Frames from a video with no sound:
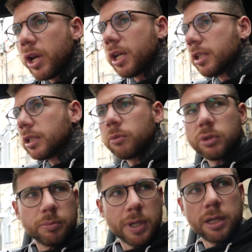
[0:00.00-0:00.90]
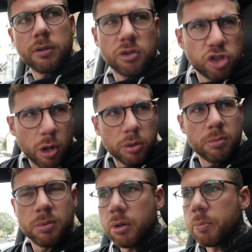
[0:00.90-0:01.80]
really get what it means. Show
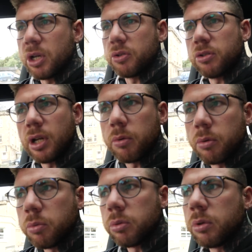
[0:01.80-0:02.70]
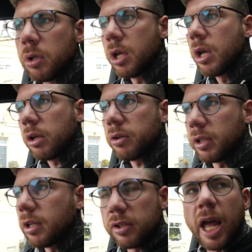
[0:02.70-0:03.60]
them. So, because it's like, well. Because I
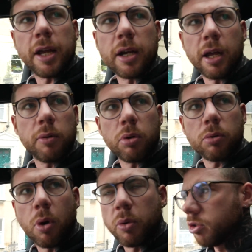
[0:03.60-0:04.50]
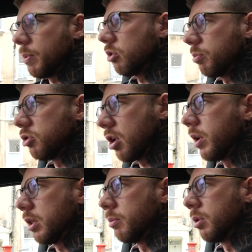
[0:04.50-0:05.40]
did say, like, what are we supposed to be
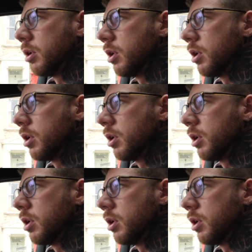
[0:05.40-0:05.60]
showing them?